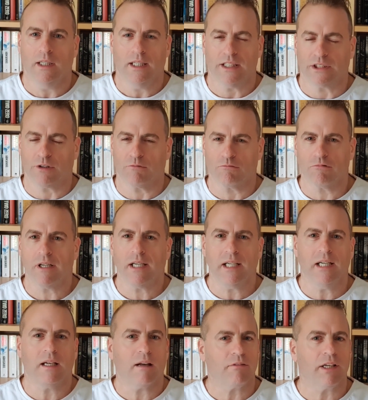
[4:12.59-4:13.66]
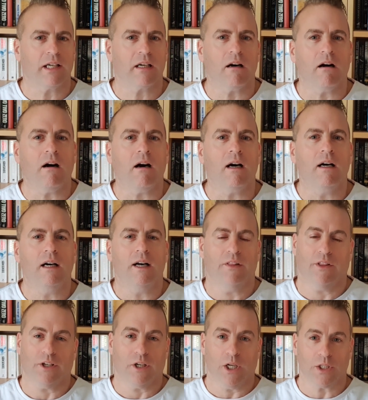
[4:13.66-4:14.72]
It's a really lovely car
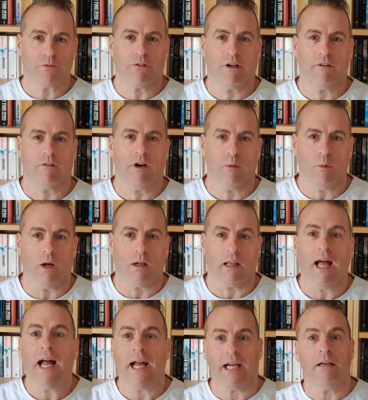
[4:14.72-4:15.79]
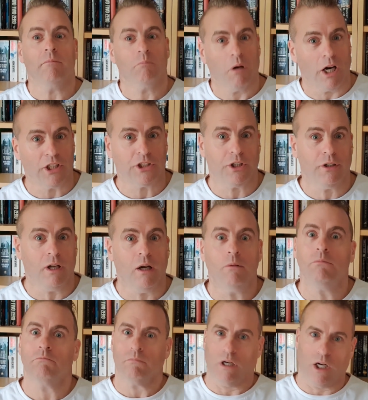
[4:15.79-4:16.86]
that goes very, very well. Hey, I should
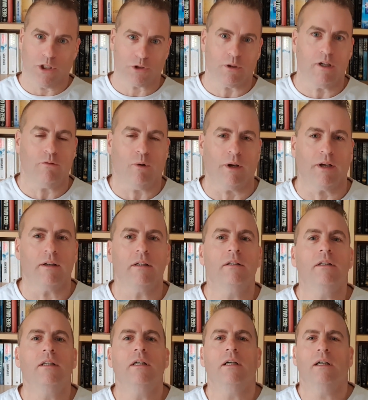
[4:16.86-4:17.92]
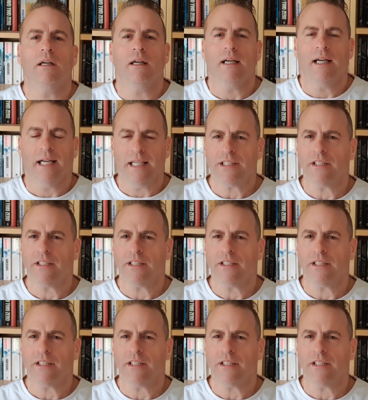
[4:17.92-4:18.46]
know, I drive one. Here's